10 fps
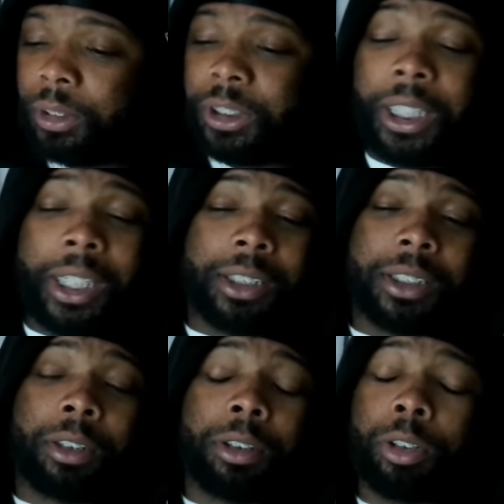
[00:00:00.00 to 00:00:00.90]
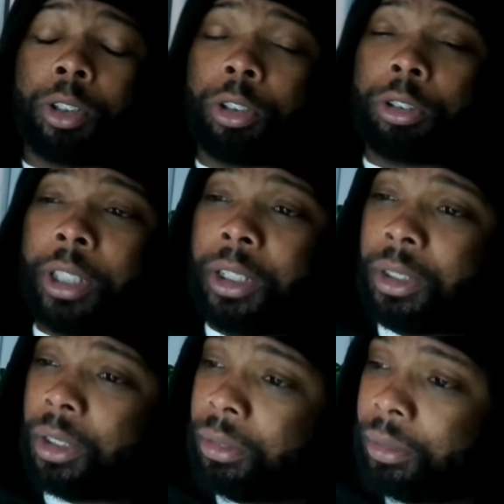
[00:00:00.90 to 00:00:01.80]
Chain sounding all
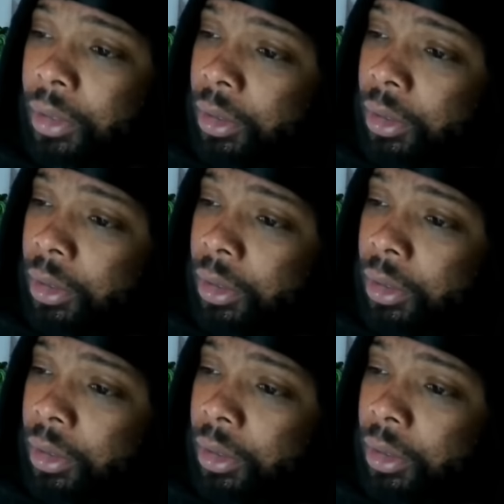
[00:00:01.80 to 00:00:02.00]
crazy.